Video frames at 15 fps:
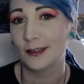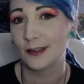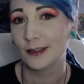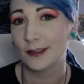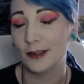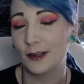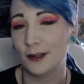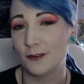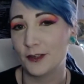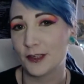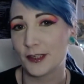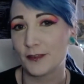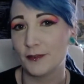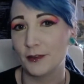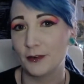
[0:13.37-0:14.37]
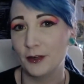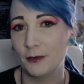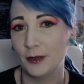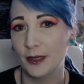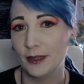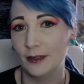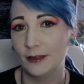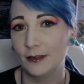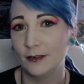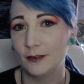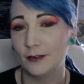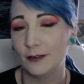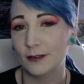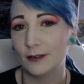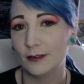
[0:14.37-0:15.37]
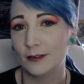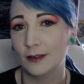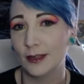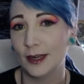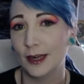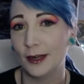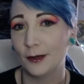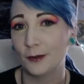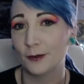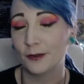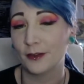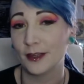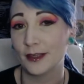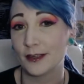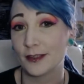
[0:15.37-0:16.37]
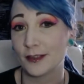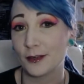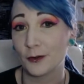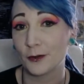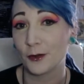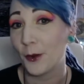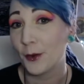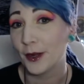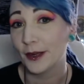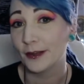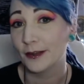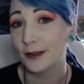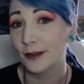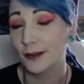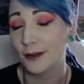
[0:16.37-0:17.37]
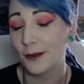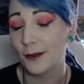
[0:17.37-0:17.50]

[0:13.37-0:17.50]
kind of just fill you in on how things are going.